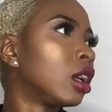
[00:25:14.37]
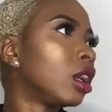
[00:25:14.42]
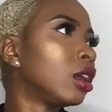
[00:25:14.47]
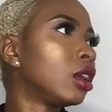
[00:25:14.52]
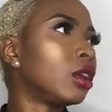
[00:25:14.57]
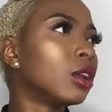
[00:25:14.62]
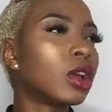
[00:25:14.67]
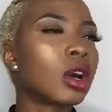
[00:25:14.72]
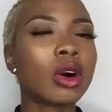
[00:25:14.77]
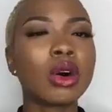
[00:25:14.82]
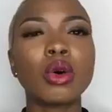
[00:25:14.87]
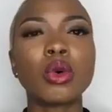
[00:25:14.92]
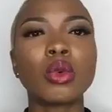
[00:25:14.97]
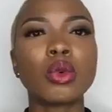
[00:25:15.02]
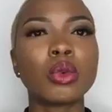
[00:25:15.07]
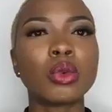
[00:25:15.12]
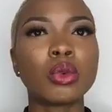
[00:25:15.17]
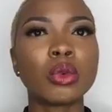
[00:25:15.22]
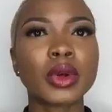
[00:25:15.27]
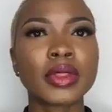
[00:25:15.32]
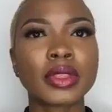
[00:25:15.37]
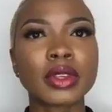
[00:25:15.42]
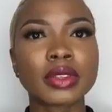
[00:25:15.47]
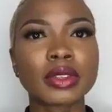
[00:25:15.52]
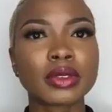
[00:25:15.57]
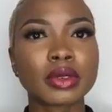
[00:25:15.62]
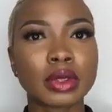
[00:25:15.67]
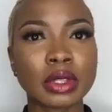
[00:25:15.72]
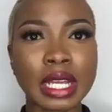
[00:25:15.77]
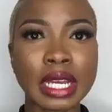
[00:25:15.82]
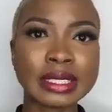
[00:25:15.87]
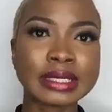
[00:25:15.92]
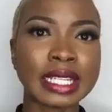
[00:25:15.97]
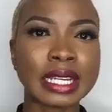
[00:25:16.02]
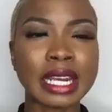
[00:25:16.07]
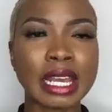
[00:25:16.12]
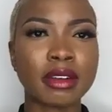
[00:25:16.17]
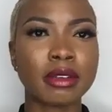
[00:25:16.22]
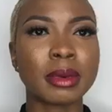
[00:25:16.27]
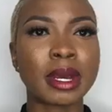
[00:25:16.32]
you know, with this, not saying
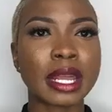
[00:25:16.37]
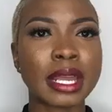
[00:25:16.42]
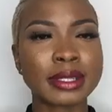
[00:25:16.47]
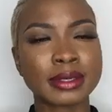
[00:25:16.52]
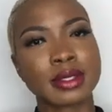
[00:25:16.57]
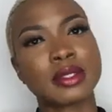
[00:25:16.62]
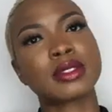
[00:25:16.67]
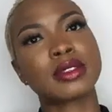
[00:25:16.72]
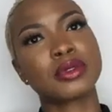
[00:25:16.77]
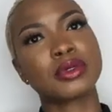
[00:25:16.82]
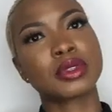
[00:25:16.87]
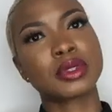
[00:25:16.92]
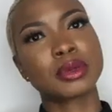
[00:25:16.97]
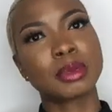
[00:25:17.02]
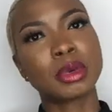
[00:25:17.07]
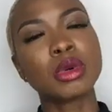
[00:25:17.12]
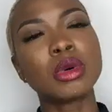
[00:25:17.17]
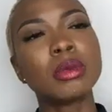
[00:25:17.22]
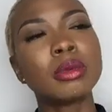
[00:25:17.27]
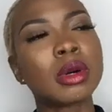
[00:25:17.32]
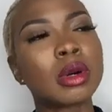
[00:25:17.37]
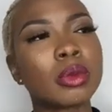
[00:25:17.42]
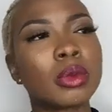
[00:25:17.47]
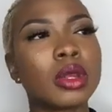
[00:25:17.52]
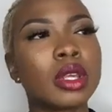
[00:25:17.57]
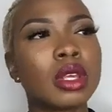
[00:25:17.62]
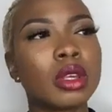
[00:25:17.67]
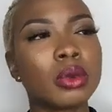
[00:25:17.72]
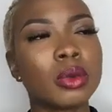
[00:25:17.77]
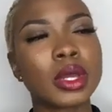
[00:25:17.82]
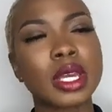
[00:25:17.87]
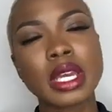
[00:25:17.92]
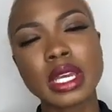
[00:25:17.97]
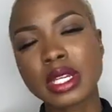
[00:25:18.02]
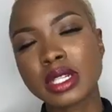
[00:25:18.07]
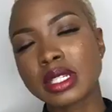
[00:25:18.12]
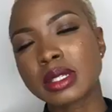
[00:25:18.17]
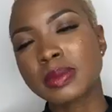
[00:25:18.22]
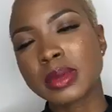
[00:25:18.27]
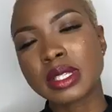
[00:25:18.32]
everybody has a silver spoon, but we can't
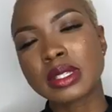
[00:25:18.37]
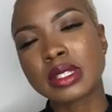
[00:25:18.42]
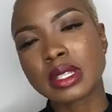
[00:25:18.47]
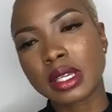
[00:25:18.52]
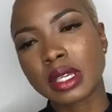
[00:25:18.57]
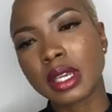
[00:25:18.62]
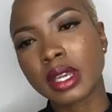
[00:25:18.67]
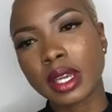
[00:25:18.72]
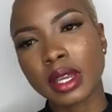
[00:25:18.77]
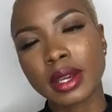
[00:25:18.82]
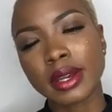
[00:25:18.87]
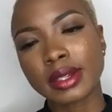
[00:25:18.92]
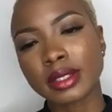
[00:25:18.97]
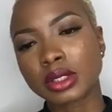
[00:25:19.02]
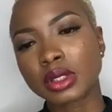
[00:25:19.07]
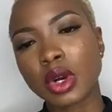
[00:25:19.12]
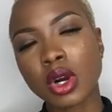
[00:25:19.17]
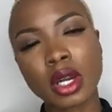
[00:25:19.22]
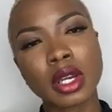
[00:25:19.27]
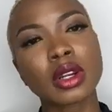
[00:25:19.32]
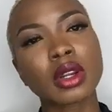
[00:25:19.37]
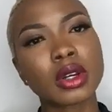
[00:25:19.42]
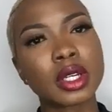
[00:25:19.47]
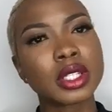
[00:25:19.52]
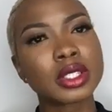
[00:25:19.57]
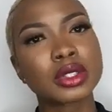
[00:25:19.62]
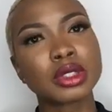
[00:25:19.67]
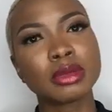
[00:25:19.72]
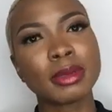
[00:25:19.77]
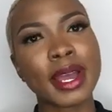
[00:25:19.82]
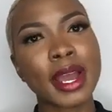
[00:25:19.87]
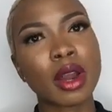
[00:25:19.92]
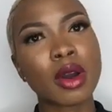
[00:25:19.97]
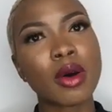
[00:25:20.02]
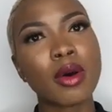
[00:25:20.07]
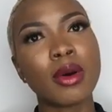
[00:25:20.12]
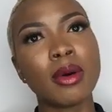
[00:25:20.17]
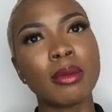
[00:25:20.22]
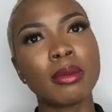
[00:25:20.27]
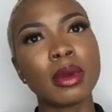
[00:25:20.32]
just be sitting here and talking on issues back
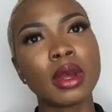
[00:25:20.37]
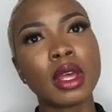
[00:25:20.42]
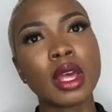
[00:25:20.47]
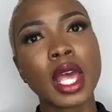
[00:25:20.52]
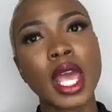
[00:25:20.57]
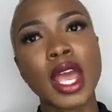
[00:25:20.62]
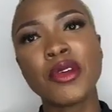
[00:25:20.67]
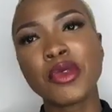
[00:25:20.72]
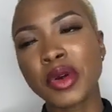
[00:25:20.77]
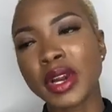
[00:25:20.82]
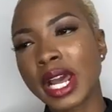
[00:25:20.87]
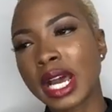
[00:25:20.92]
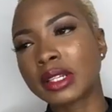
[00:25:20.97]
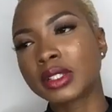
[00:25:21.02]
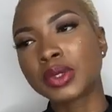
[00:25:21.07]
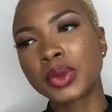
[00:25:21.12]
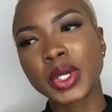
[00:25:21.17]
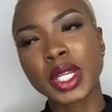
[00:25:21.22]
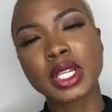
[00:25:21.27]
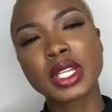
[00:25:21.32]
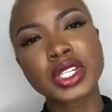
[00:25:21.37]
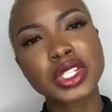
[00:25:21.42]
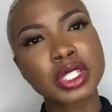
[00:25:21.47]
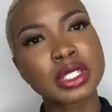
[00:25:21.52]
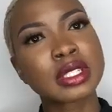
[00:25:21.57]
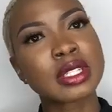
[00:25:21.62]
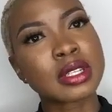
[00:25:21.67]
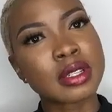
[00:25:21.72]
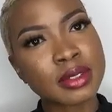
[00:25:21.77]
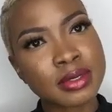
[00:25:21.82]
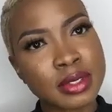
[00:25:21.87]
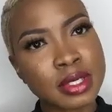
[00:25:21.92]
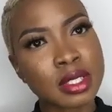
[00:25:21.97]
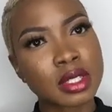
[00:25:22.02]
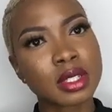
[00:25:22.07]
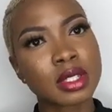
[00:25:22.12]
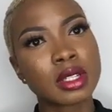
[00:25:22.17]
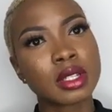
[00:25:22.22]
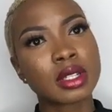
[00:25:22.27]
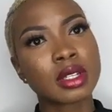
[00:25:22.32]
home if we're not doing initiatives.
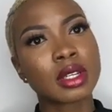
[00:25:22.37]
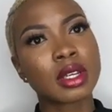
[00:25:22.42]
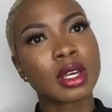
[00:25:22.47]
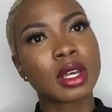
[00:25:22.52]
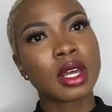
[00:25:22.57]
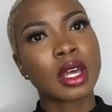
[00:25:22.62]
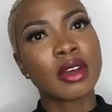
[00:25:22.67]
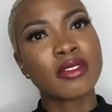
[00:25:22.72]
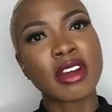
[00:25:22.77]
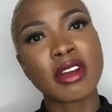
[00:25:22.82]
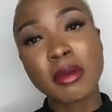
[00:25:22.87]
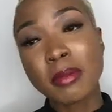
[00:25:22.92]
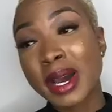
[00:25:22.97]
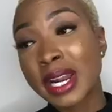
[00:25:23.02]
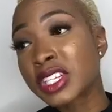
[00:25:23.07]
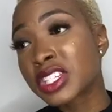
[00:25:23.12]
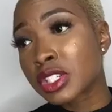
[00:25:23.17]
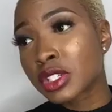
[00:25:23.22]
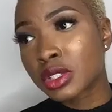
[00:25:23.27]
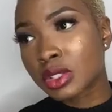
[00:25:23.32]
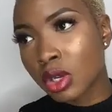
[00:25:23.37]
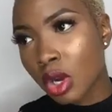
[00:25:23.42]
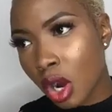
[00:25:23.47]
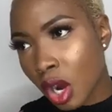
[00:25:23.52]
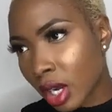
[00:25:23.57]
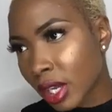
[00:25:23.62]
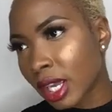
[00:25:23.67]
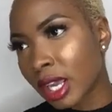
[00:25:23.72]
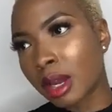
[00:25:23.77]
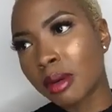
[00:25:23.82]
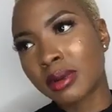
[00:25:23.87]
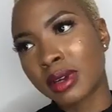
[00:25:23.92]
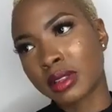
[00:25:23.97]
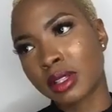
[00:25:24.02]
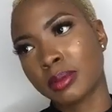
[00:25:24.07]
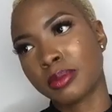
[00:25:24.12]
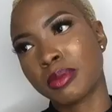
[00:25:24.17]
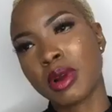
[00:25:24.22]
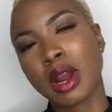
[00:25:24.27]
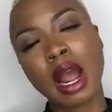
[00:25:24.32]
If everybody's just talking about
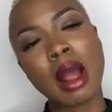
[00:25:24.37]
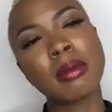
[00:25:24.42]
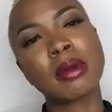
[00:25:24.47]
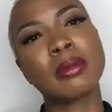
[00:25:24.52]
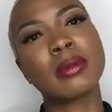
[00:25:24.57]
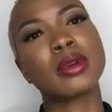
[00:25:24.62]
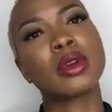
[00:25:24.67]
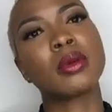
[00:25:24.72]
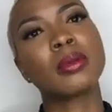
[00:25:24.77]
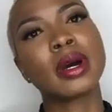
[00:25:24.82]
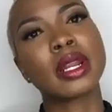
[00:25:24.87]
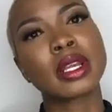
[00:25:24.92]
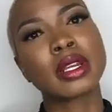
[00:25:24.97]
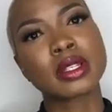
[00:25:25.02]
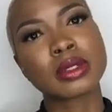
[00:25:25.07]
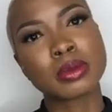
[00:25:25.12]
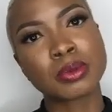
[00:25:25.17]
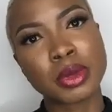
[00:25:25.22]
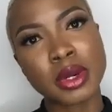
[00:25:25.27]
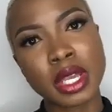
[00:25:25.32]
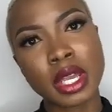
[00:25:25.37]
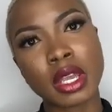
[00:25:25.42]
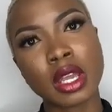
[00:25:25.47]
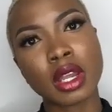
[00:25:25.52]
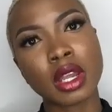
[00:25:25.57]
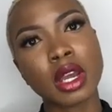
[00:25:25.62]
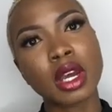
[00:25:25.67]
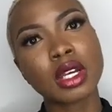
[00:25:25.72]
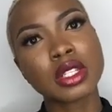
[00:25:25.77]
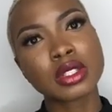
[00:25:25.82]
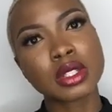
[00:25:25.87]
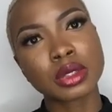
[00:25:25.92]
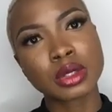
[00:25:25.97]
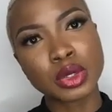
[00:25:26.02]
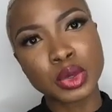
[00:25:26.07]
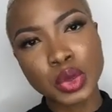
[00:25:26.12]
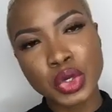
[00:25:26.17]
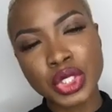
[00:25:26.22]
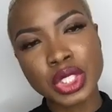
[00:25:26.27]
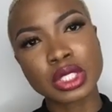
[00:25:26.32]
the problem and nobody is bringing
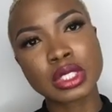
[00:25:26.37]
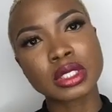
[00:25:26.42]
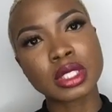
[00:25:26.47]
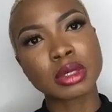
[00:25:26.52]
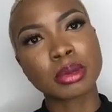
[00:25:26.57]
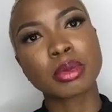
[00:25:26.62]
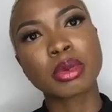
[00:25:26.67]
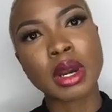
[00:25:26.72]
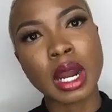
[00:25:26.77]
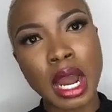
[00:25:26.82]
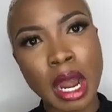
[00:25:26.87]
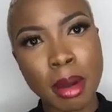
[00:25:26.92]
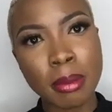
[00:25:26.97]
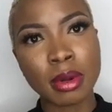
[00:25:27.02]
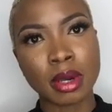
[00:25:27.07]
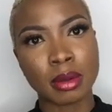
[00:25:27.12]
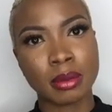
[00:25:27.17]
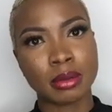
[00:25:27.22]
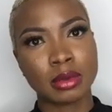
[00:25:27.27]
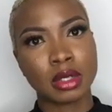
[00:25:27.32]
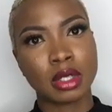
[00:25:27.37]
solutions to the problem,